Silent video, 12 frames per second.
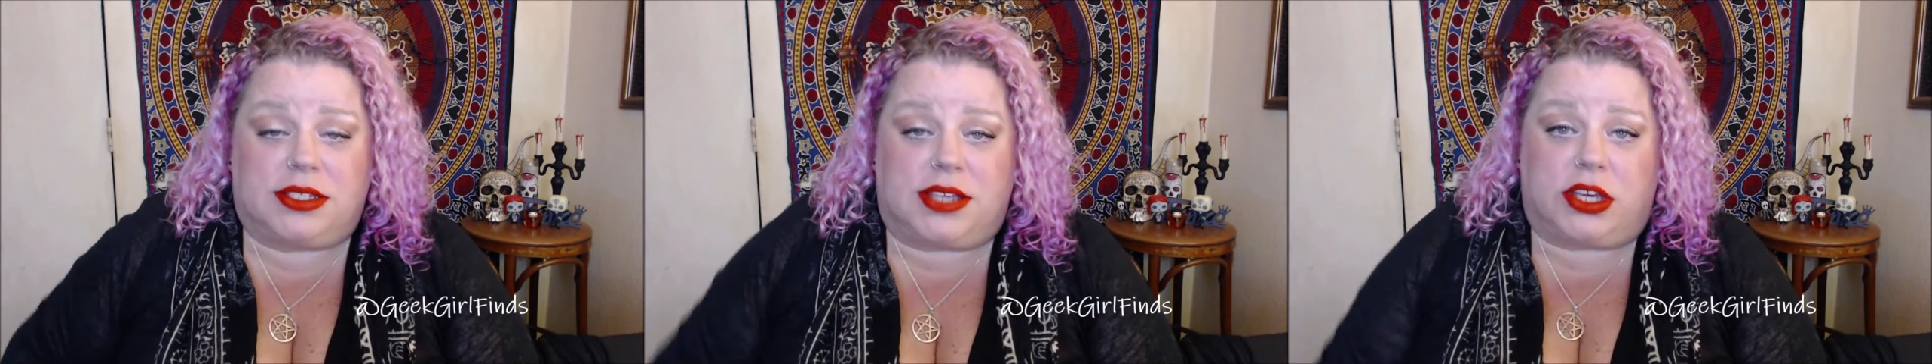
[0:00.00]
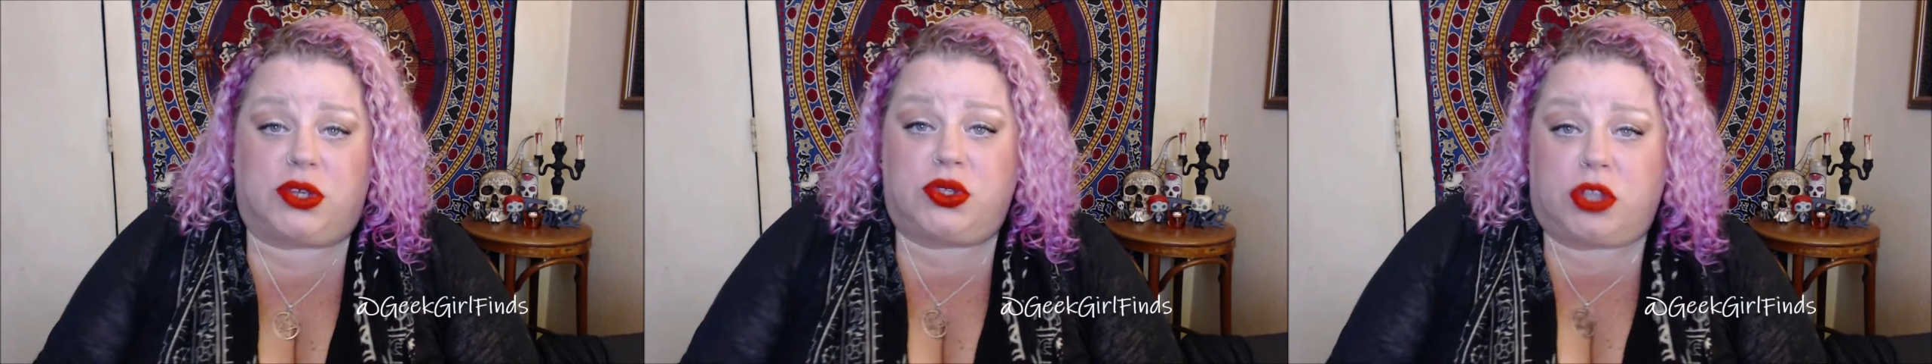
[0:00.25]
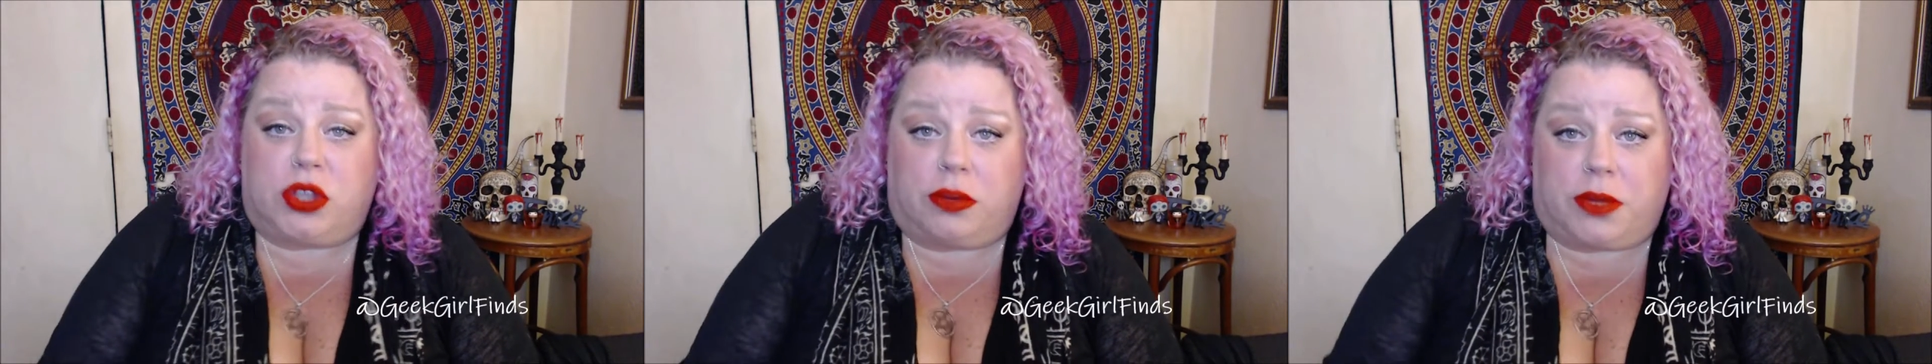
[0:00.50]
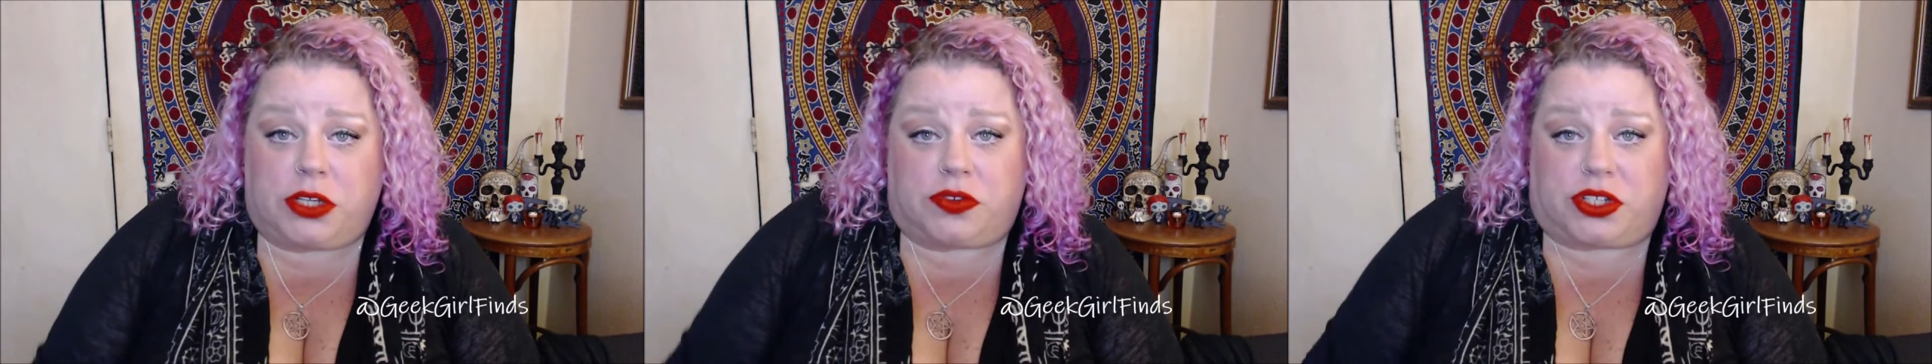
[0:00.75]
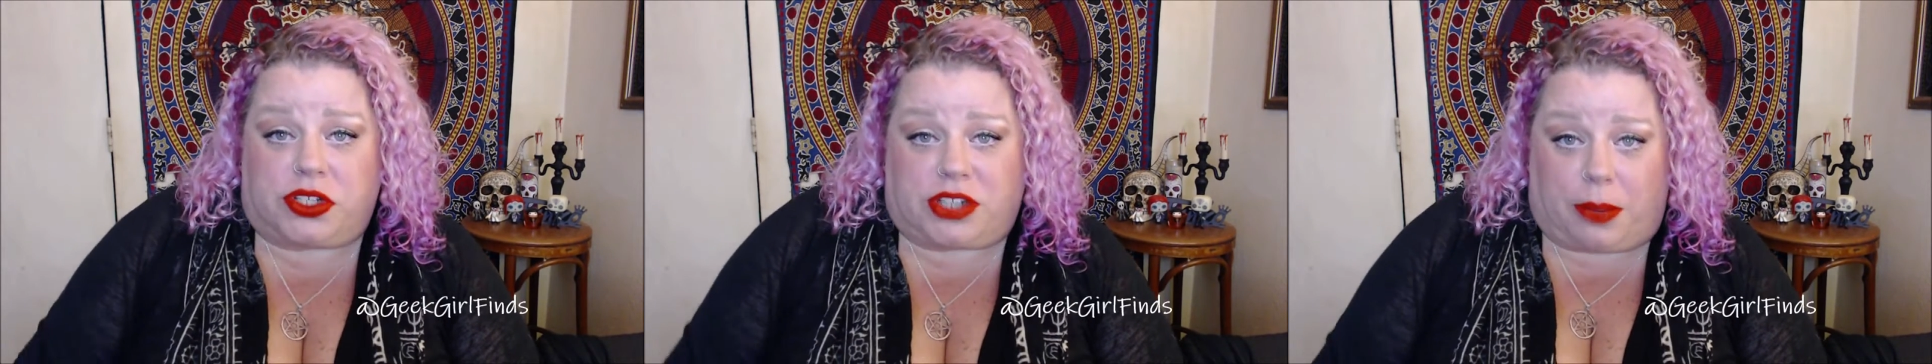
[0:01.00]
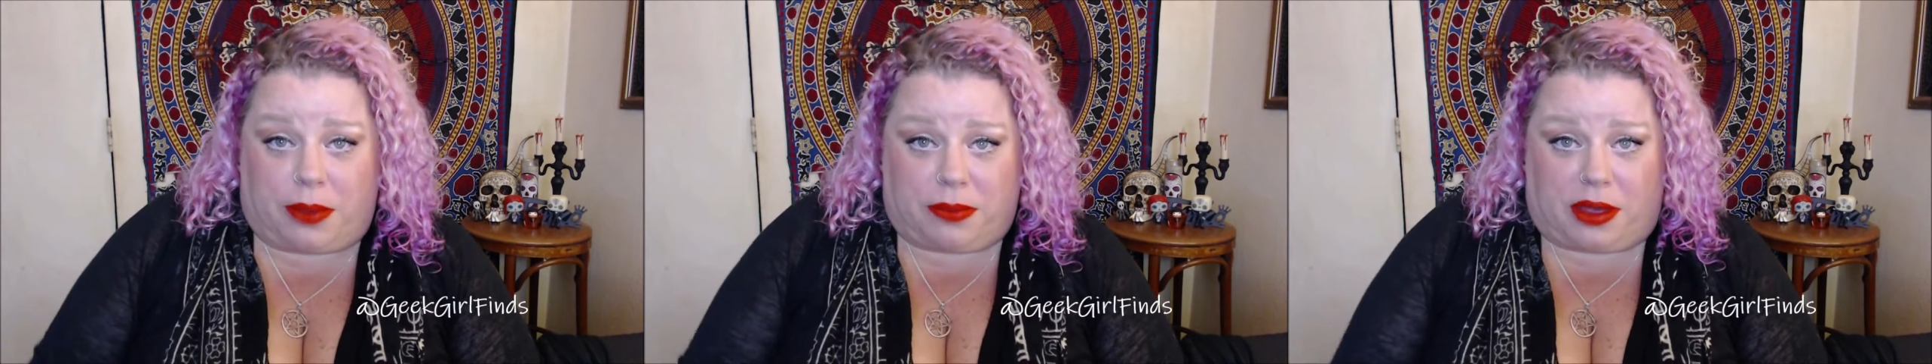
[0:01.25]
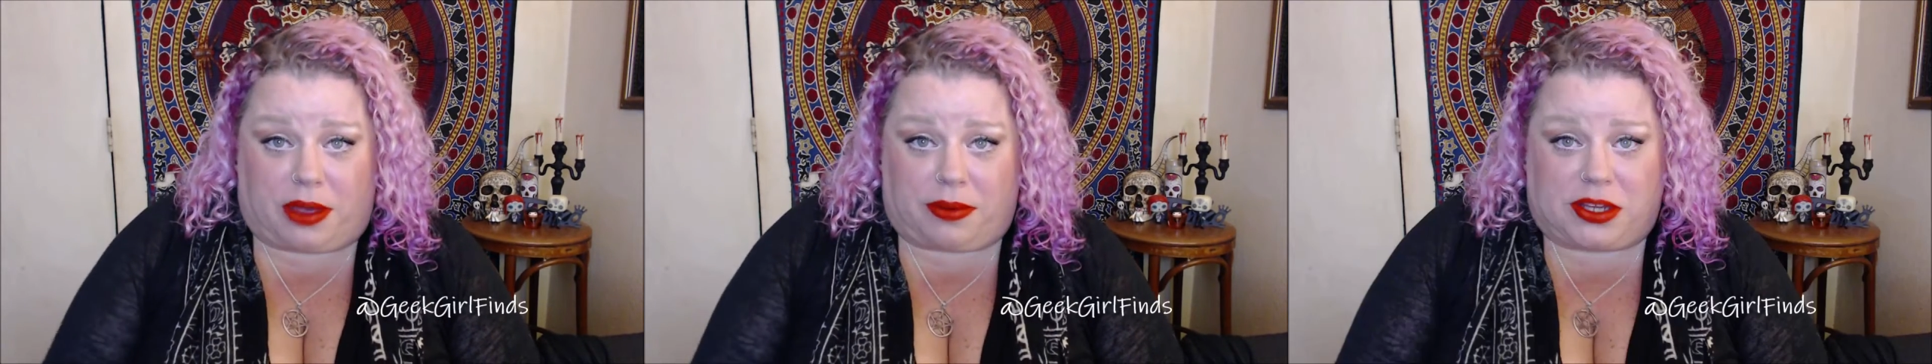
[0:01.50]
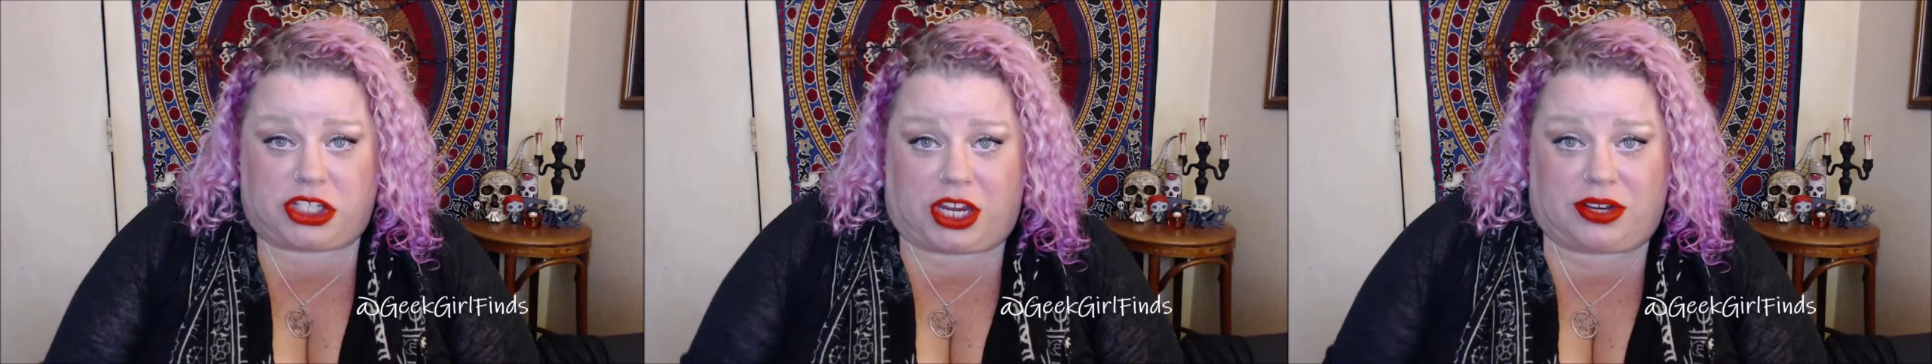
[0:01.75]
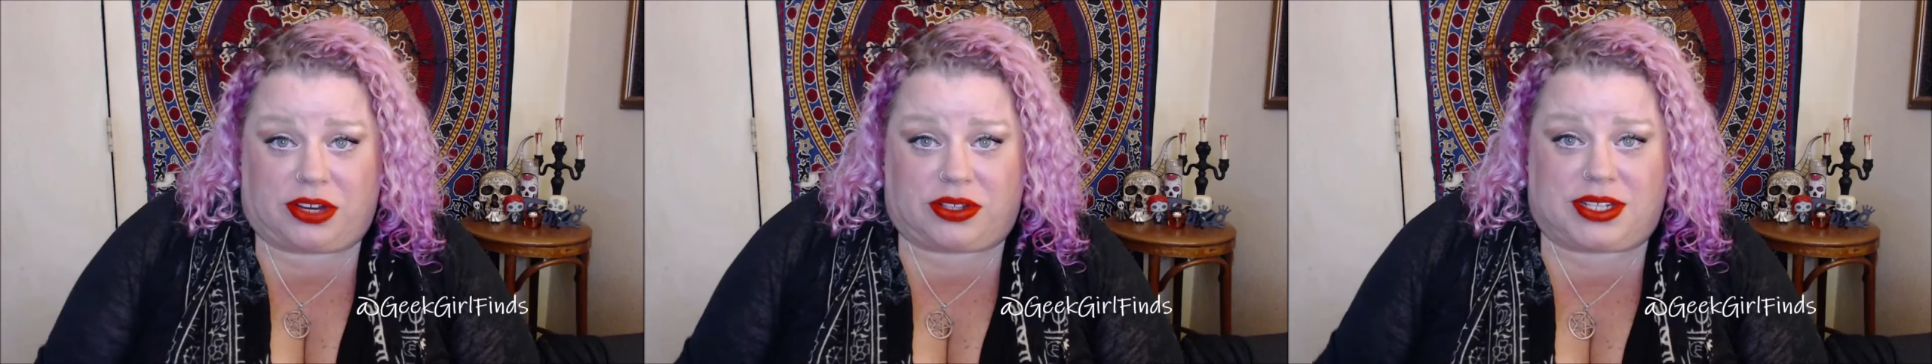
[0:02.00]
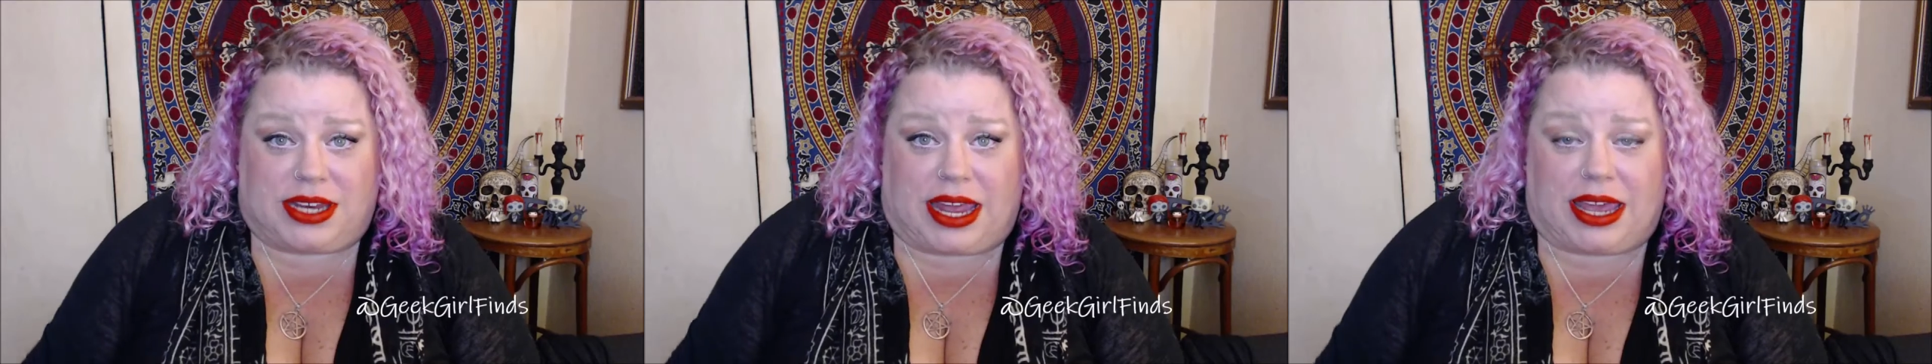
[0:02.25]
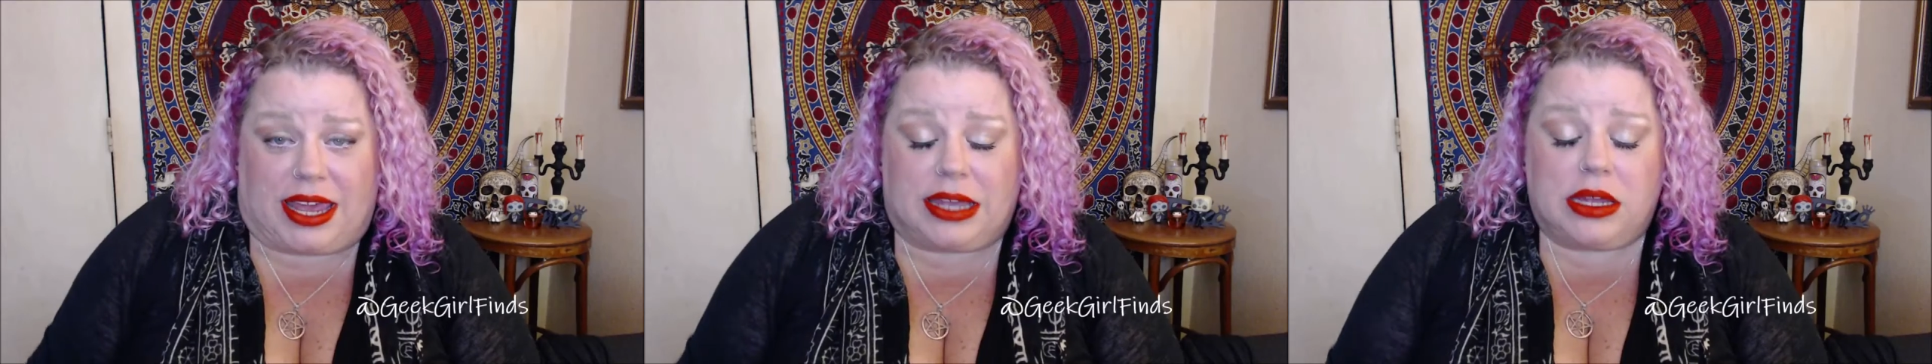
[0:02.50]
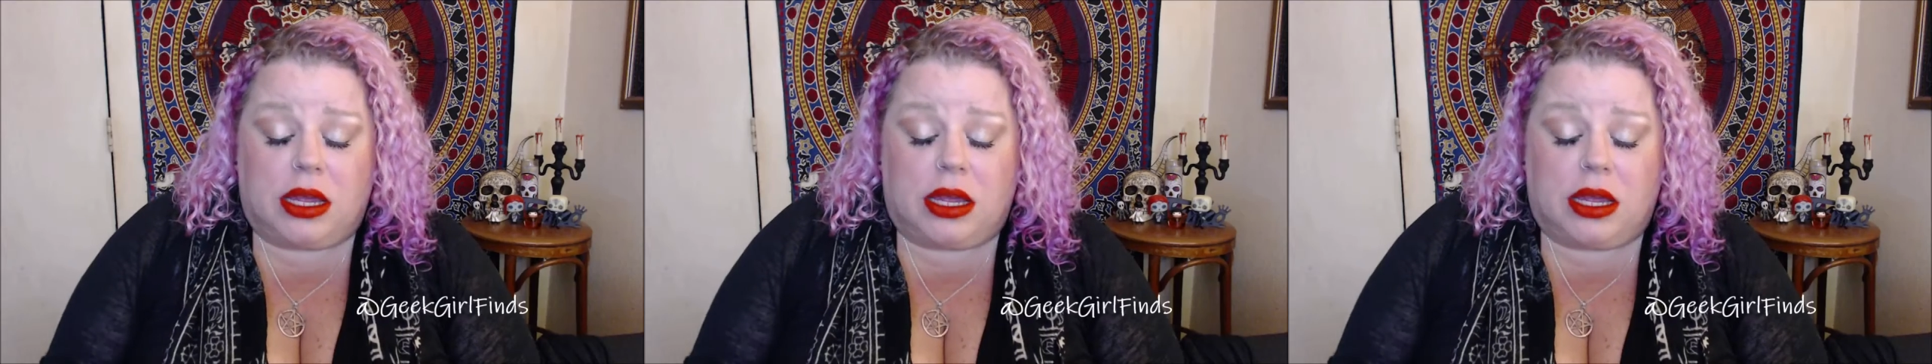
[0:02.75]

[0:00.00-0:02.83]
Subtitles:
Thank you so much for stopping by my channel today.